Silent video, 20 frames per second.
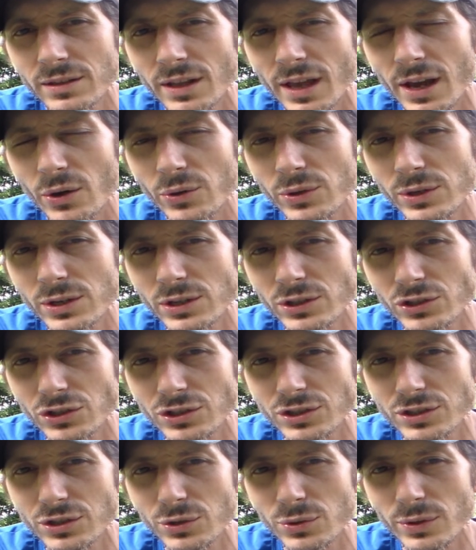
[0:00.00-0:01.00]
how you can just
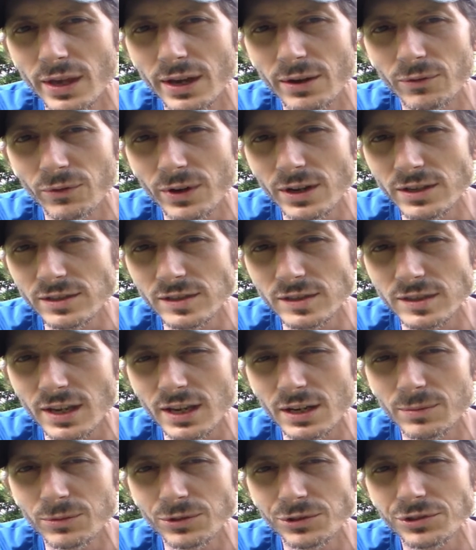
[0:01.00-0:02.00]
you have and raise these
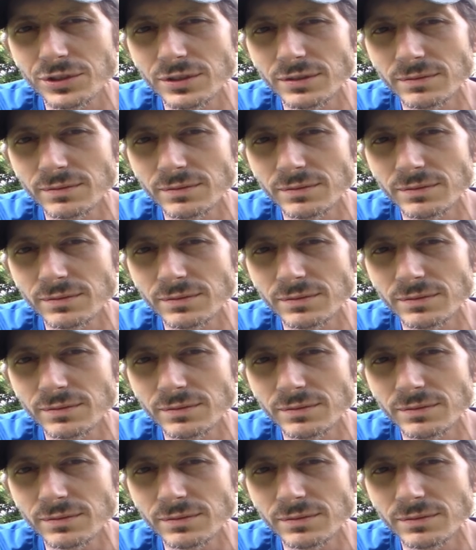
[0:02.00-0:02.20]
animals